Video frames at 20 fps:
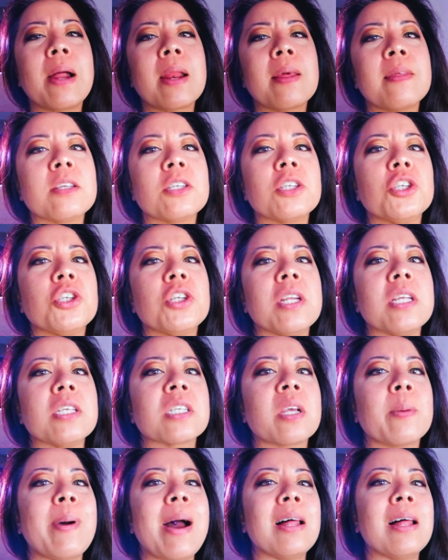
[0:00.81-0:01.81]
This is
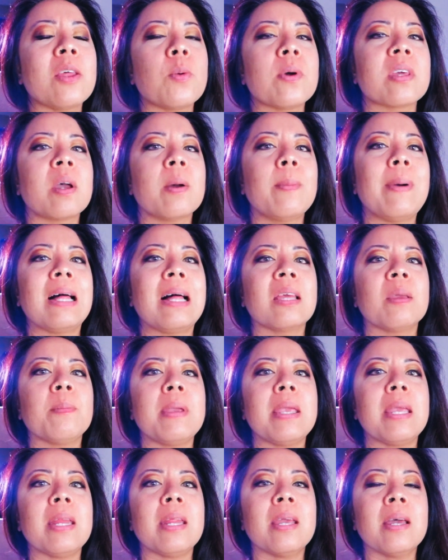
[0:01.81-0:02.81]
Cabale with Cabale
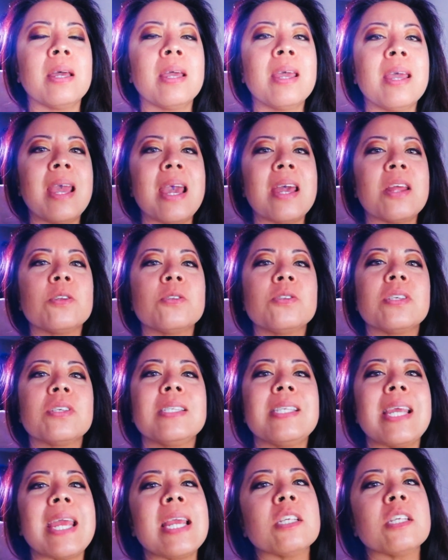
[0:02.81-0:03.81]
Media, and in
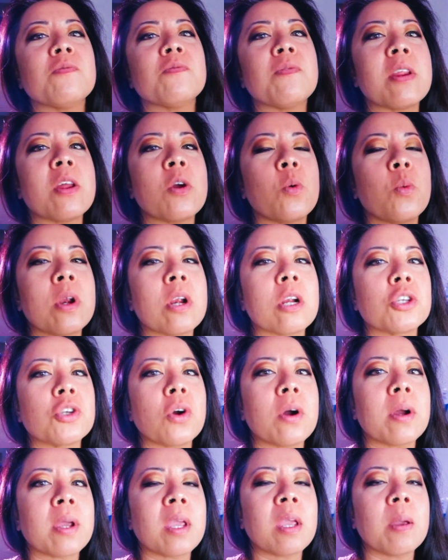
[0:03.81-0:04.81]
today's video, we are
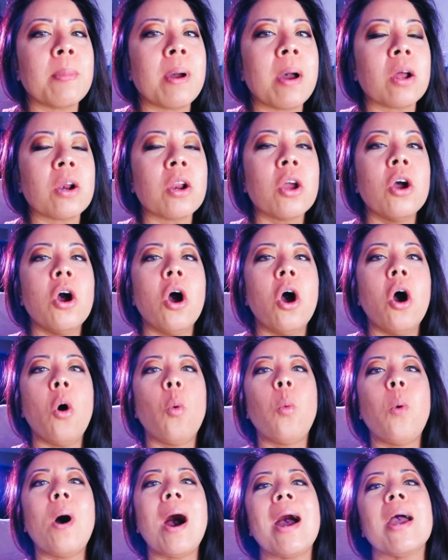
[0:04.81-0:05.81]
talking about
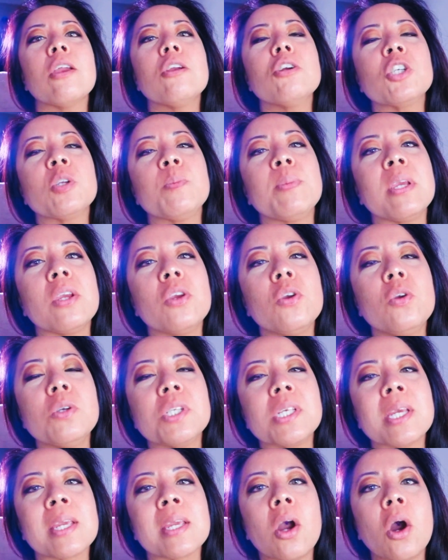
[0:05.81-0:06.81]
why you should be
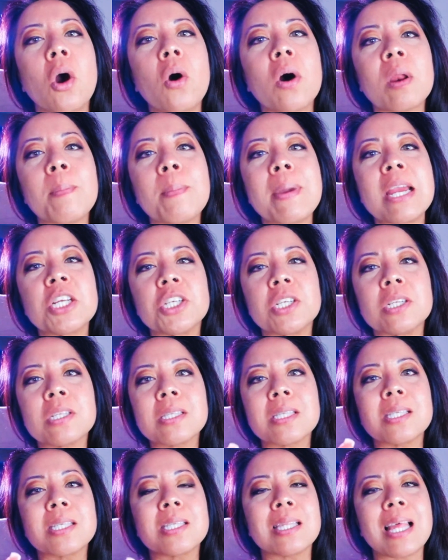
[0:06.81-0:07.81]
using
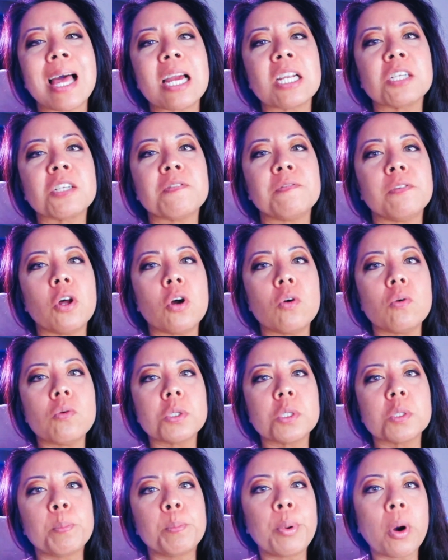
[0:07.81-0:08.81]

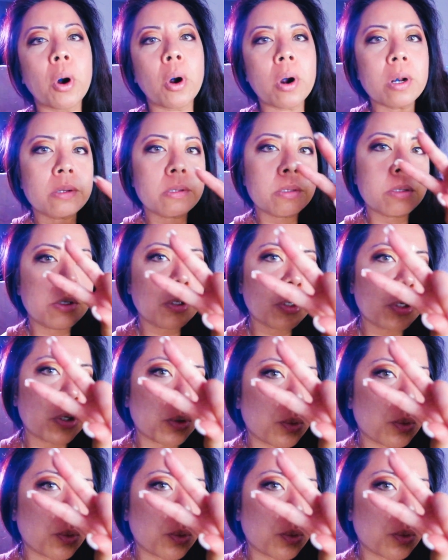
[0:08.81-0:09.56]
automation/flows part 2.